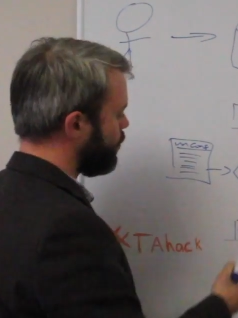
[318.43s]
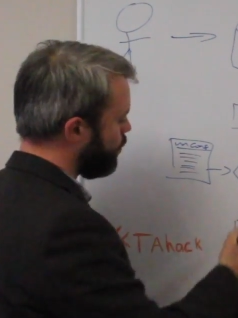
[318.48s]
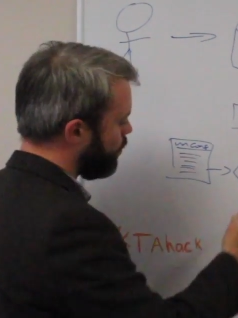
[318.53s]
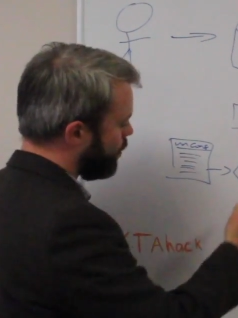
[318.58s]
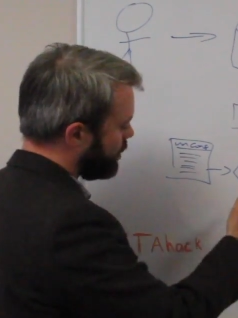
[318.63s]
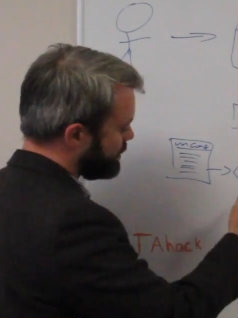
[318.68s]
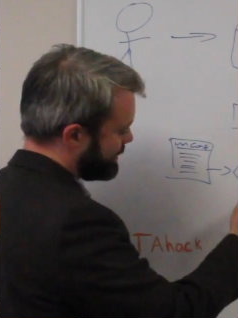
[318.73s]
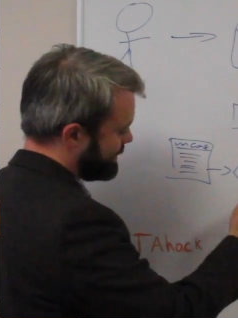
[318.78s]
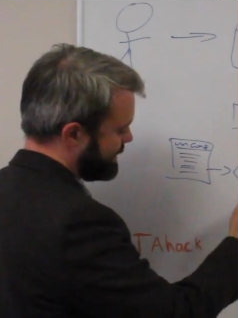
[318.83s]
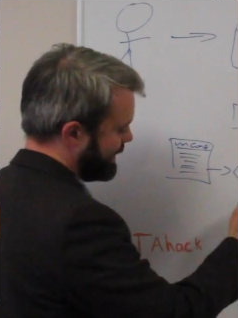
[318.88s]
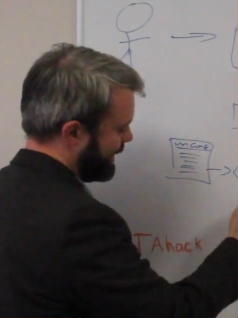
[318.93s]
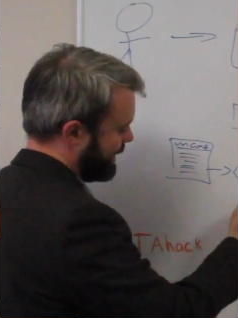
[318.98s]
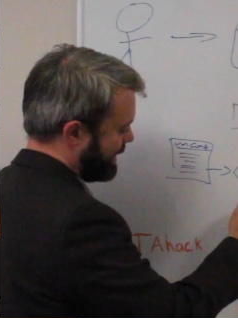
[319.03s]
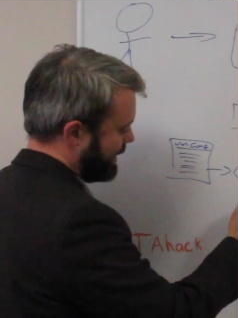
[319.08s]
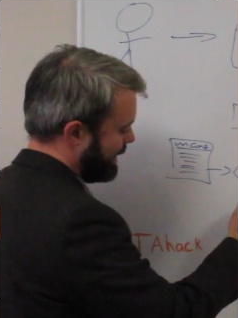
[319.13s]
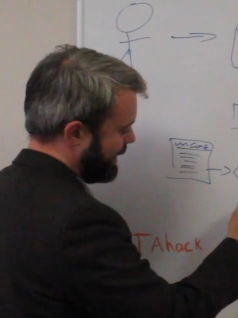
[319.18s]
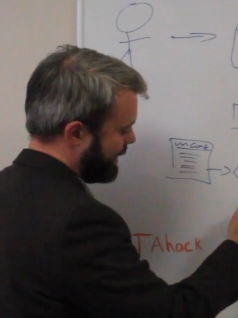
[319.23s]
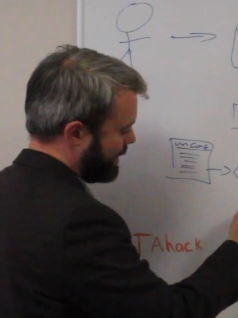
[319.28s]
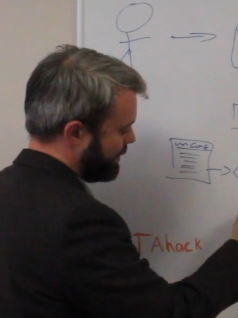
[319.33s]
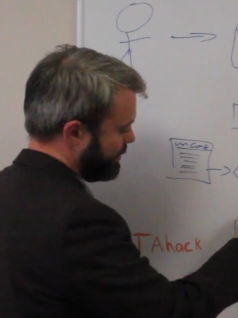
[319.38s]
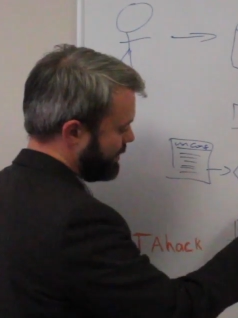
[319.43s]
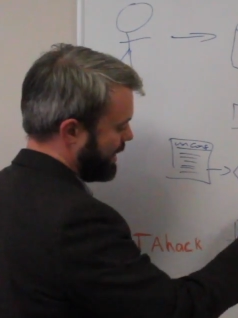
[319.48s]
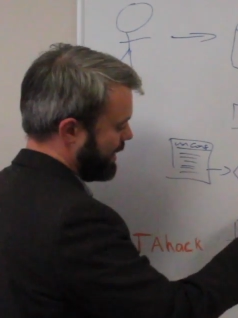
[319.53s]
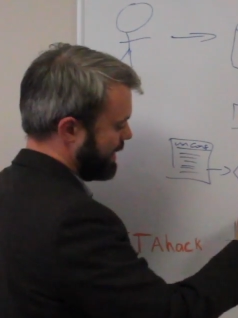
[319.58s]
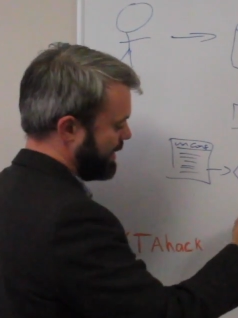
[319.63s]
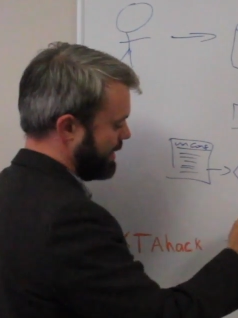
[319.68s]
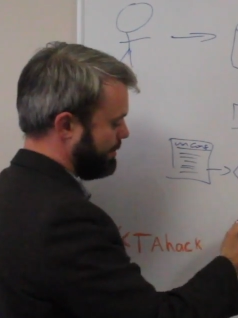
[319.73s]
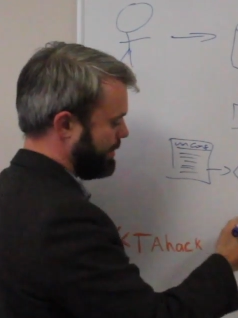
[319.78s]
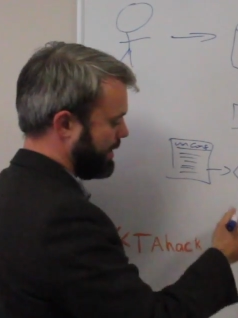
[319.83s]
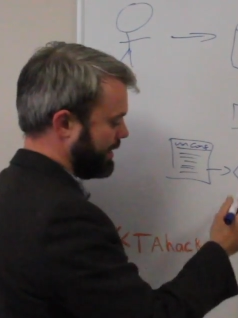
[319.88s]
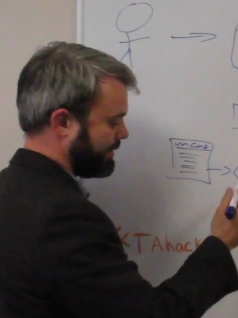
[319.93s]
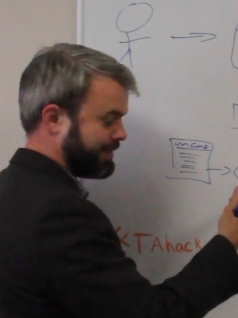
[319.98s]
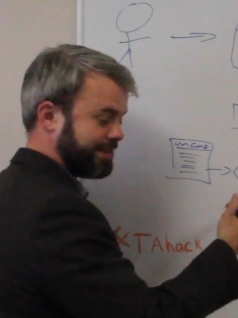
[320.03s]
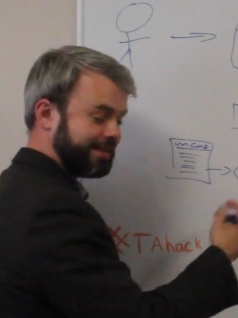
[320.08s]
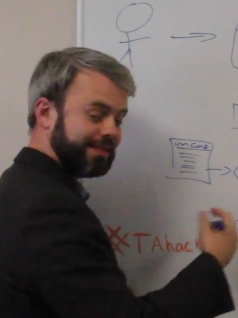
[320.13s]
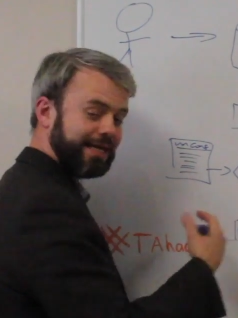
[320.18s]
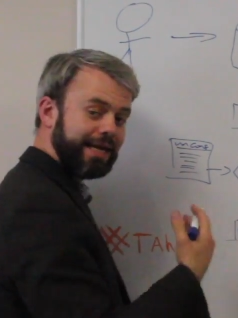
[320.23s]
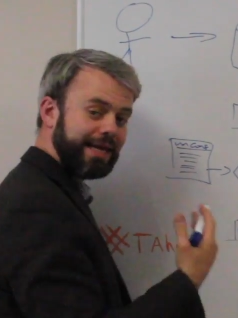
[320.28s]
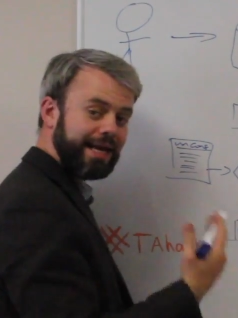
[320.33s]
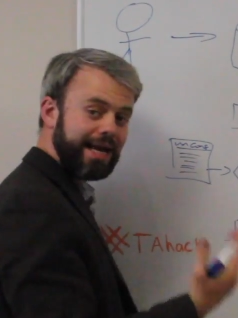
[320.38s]
Once they click on that email to
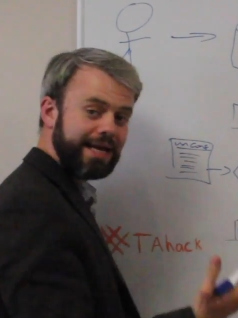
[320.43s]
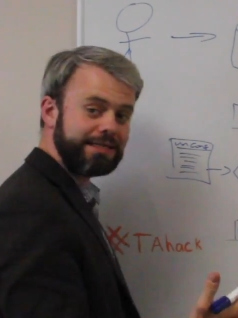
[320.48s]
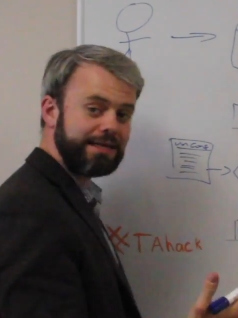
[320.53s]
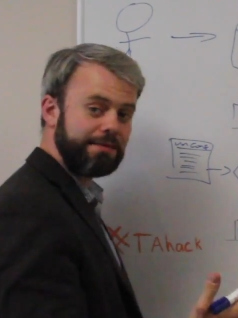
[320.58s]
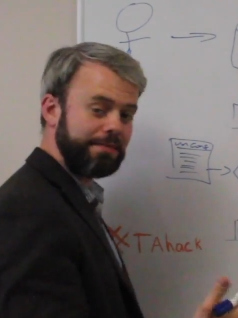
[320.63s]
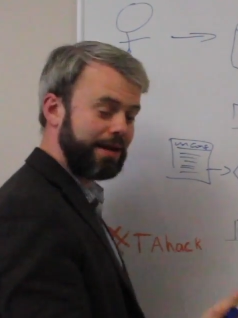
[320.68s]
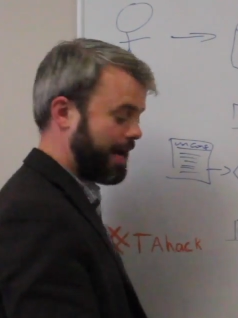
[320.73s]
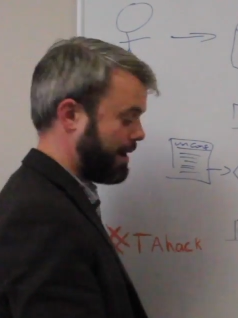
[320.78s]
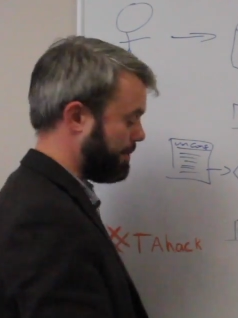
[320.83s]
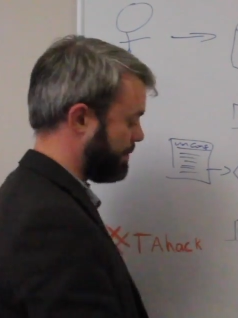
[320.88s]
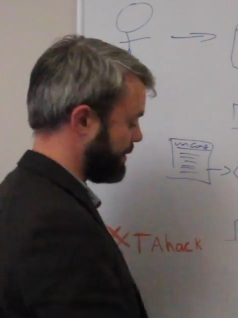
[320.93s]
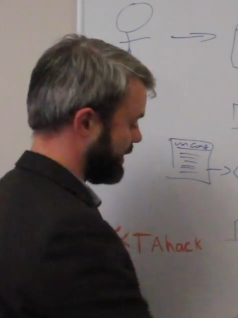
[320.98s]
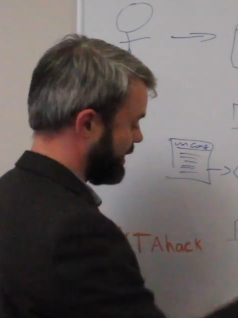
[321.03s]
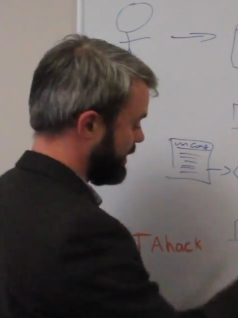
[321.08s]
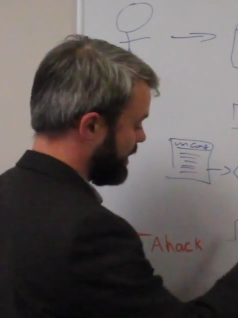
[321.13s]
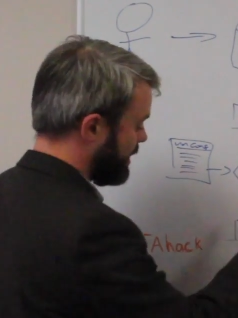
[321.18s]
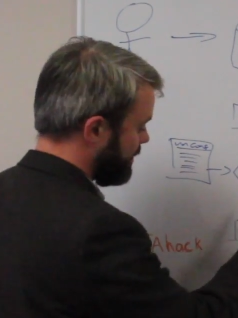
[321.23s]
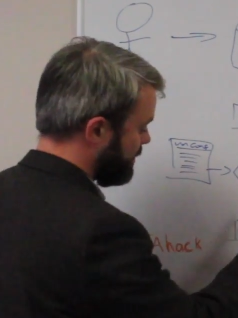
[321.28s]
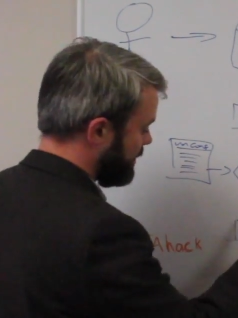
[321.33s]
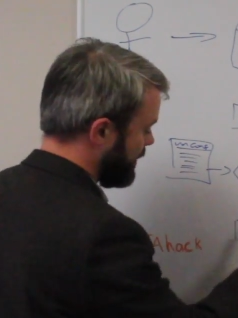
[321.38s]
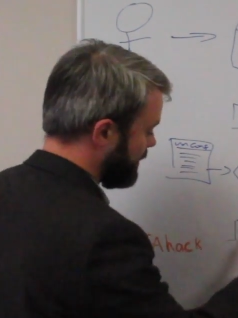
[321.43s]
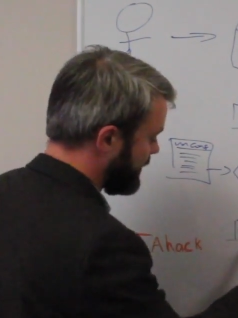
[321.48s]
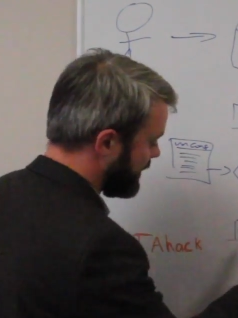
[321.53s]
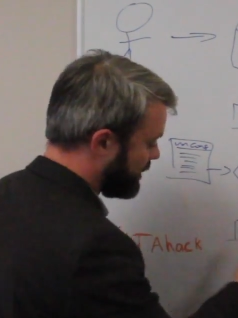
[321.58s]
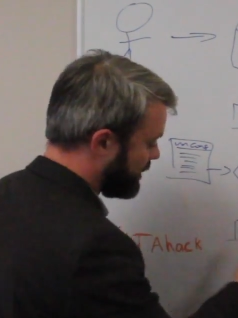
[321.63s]
say yes, I'm happy, then